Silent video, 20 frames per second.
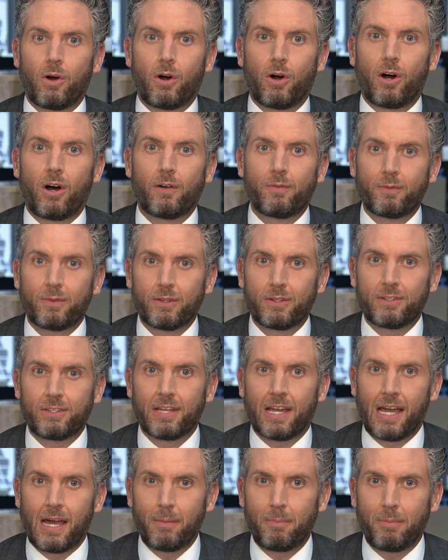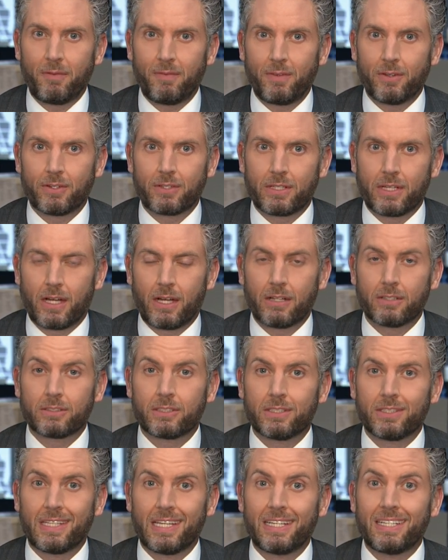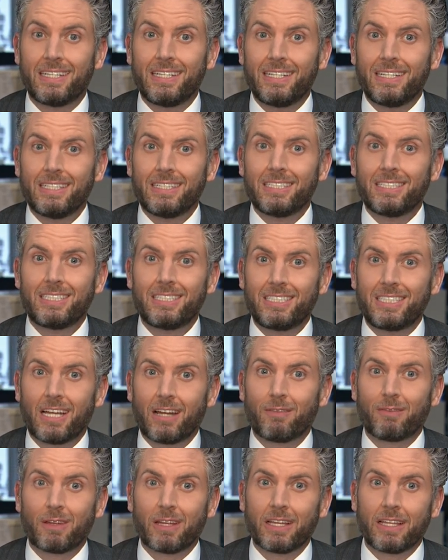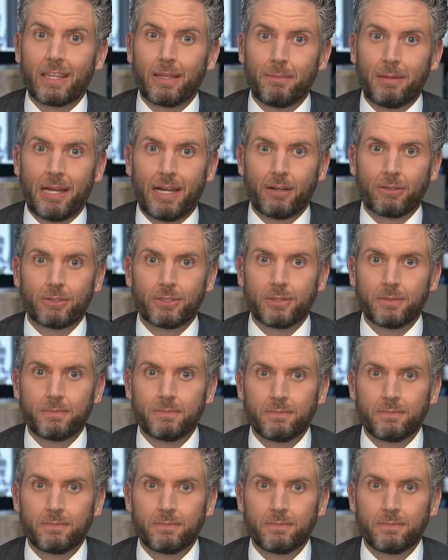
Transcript: off the top of your carts and then shoveling them out.